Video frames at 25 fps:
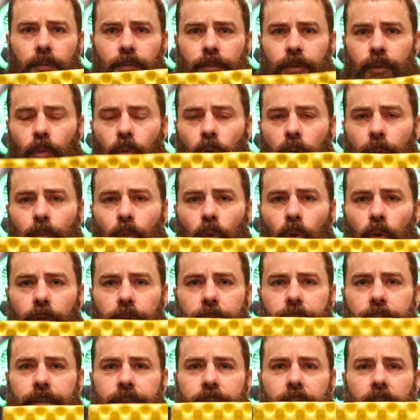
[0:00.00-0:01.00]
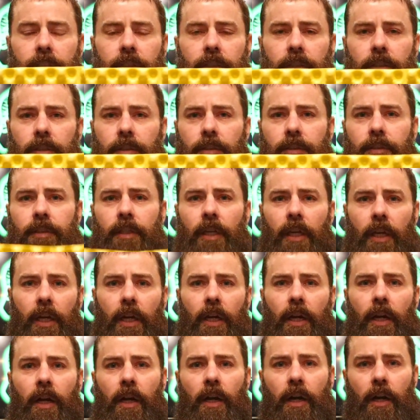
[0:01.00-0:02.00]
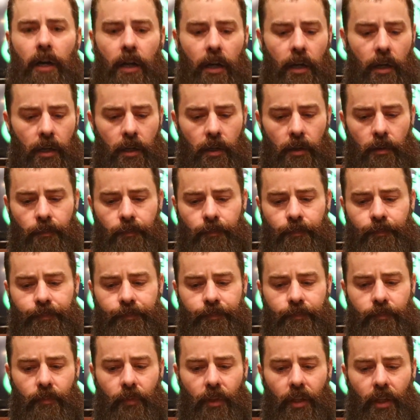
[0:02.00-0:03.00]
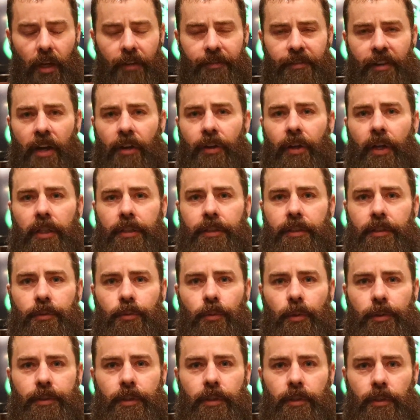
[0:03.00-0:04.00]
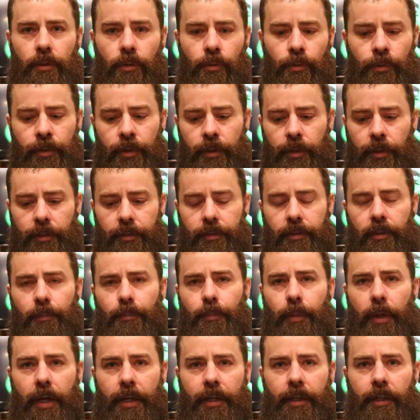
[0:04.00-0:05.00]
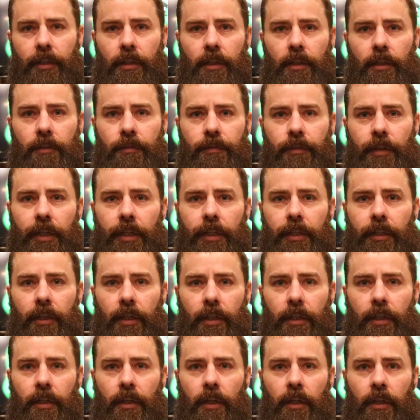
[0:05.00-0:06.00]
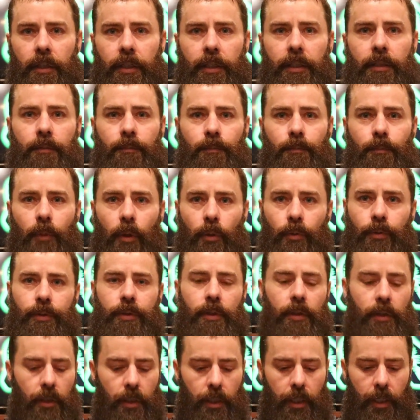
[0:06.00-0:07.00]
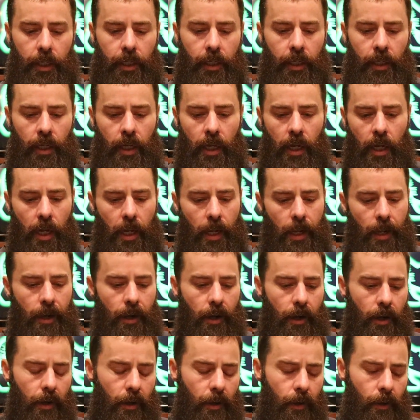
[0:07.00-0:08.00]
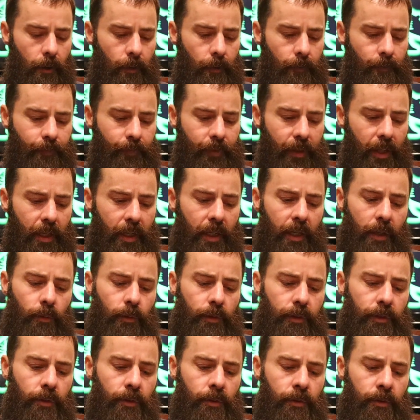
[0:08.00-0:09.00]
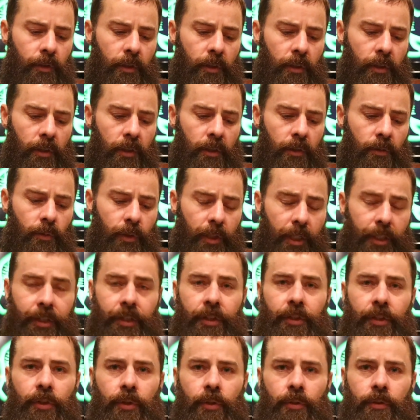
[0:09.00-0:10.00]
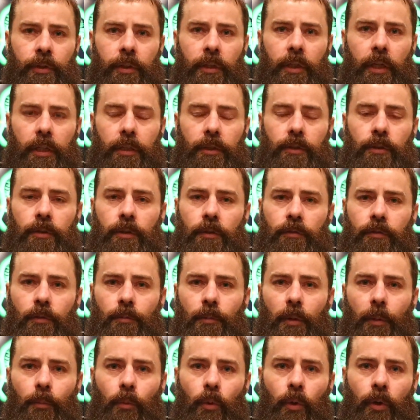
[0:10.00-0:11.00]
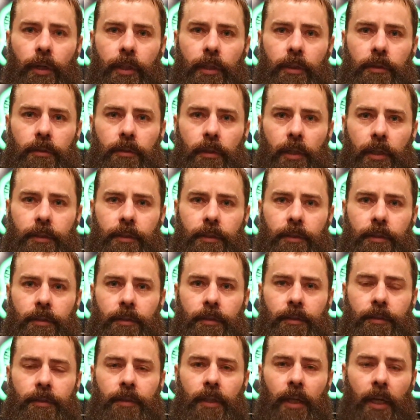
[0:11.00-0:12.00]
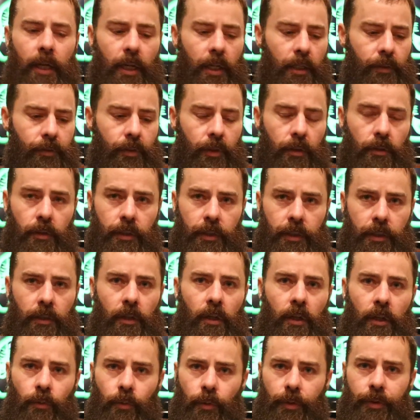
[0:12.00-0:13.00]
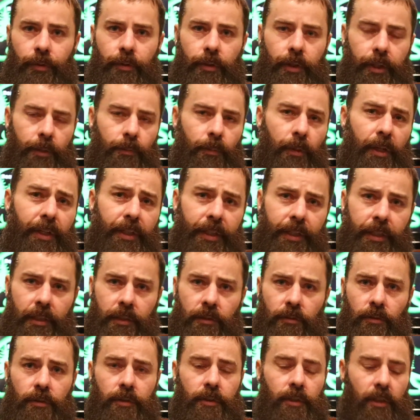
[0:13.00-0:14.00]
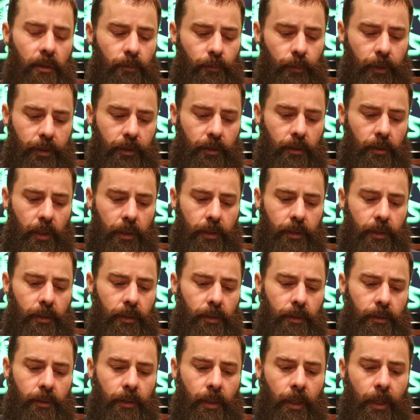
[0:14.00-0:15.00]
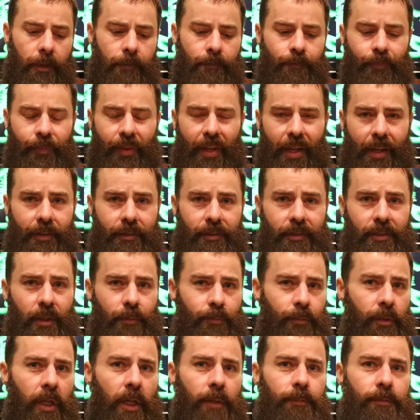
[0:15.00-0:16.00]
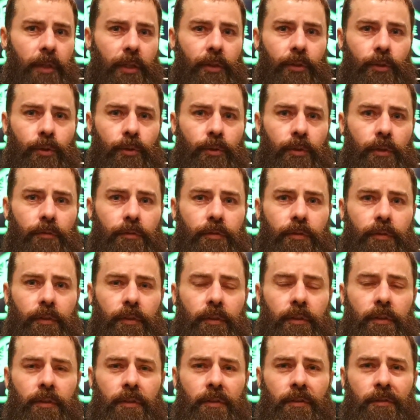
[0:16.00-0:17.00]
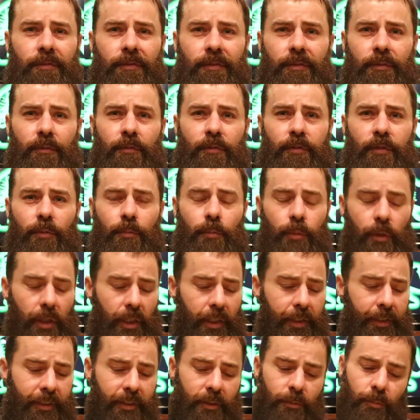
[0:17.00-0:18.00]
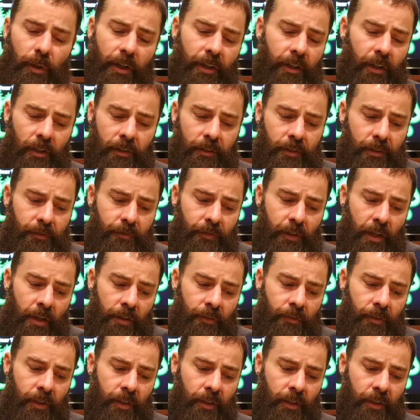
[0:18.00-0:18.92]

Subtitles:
so one more of these sections. I found I just wasn't using the sit pad enough. I hiked most of the day, and I would use it, when I did use it, I'd use it for my morning stretches to lean on with like my knees for some of my stretches. And sometimes I'd use it for breaks, but I just found